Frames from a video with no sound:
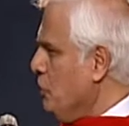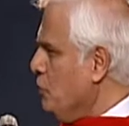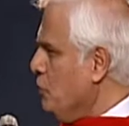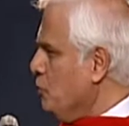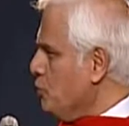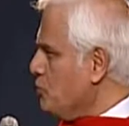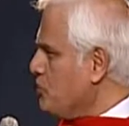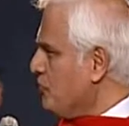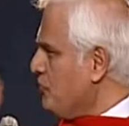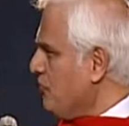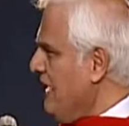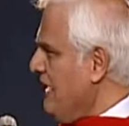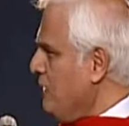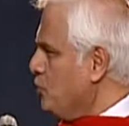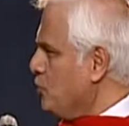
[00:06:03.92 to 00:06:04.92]
whose
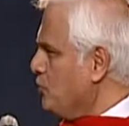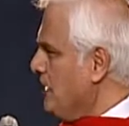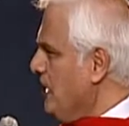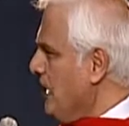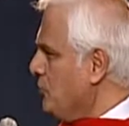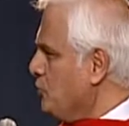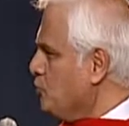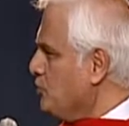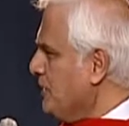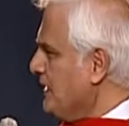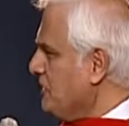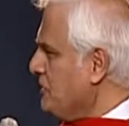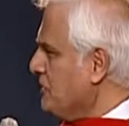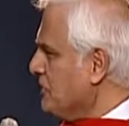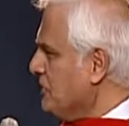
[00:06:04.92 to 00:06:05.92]
frown and
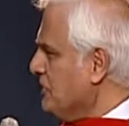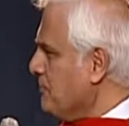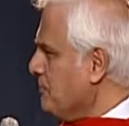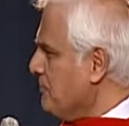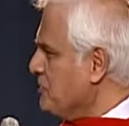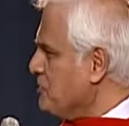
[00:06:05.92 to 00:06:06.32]
wrinkled lip and